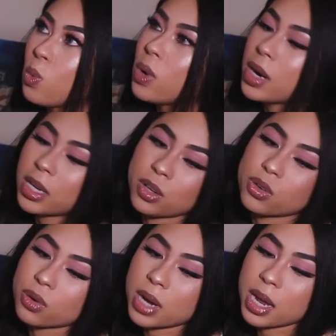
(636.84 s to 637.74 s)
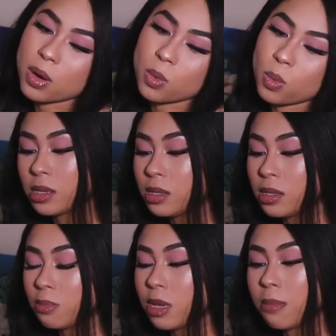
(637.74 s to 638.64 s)
what I can create. This
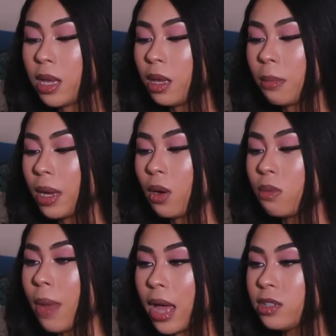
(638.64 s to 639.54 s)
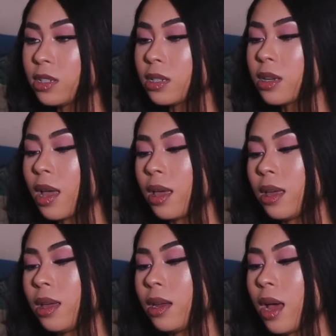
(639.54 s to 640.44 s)
is me making my own magic
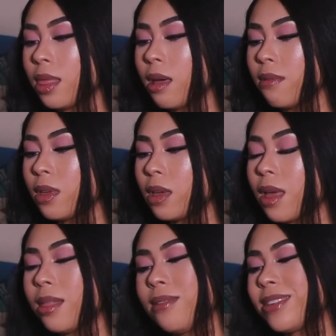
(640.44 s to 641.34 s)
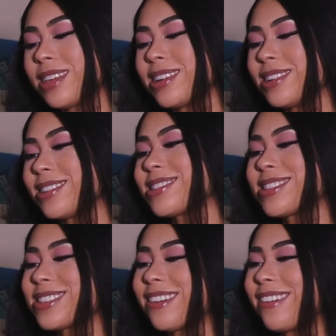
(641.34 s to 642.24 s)
and I love it. I love it here.
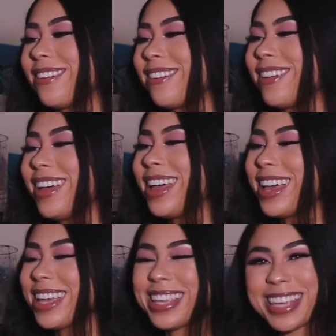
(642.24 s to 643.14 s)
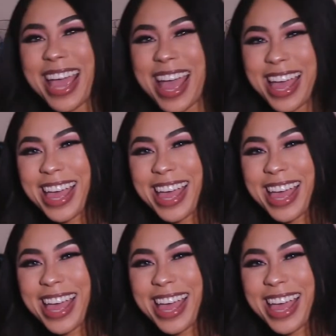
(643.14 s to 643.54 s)
So yeah.